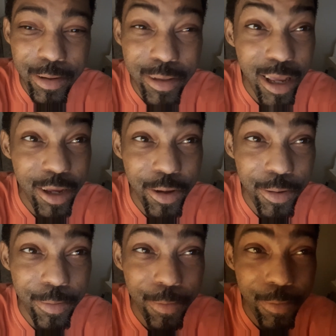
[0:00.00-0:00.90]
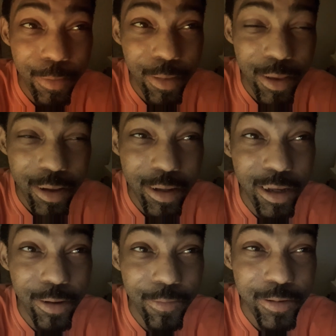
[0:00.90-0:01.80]
thank you.
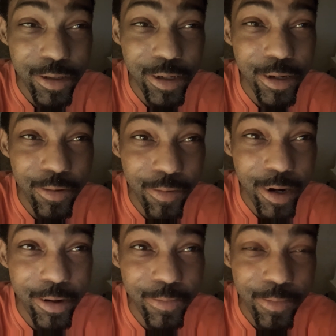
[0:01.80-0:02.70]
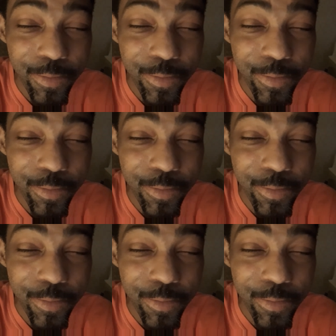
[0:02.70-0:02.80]
Thank you for sticking around.